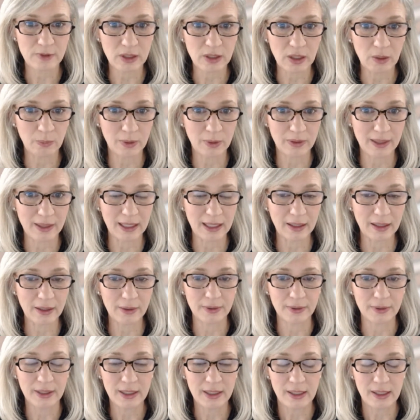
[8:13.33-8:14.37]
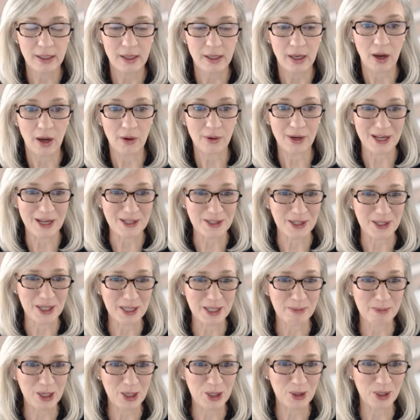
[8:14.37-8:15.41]
with that loan. Okay, so
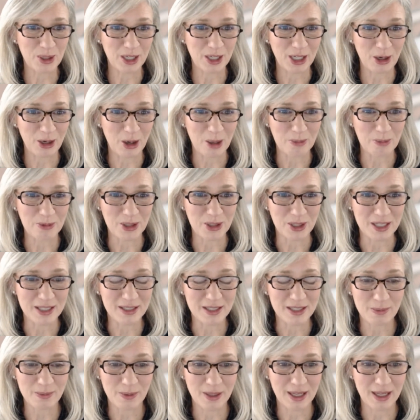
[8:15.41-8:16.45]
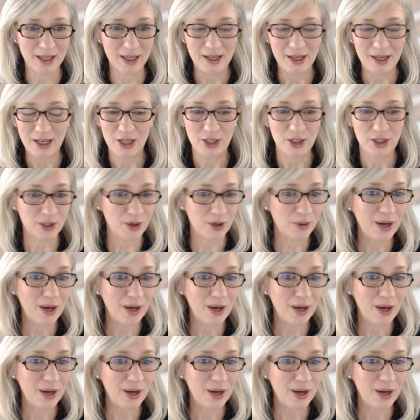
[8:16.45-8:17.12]
here's my nuclear option. This is where you don't